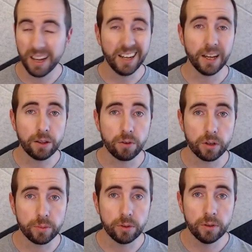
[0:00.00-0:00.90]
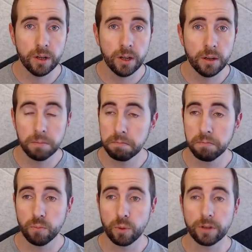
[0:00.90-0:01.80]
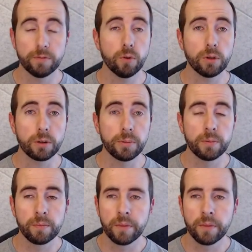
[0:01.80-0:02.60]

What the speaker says: any other iterable, with a for loop.